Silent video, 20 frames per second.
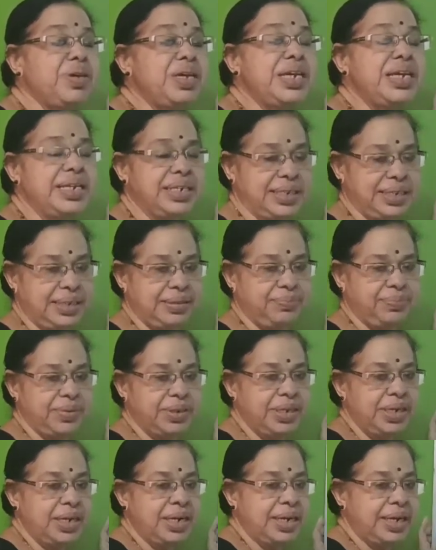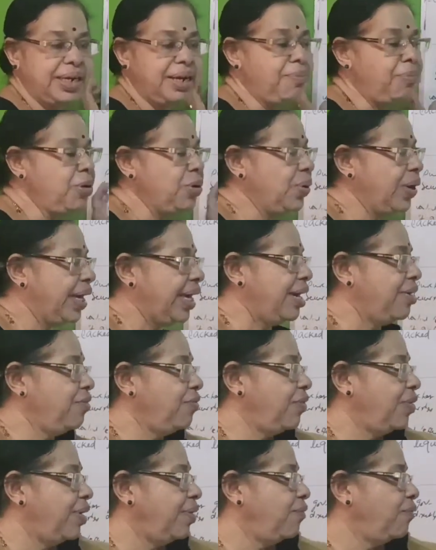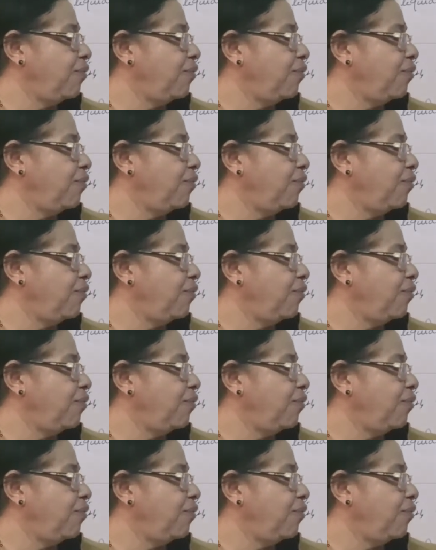means. WAYS.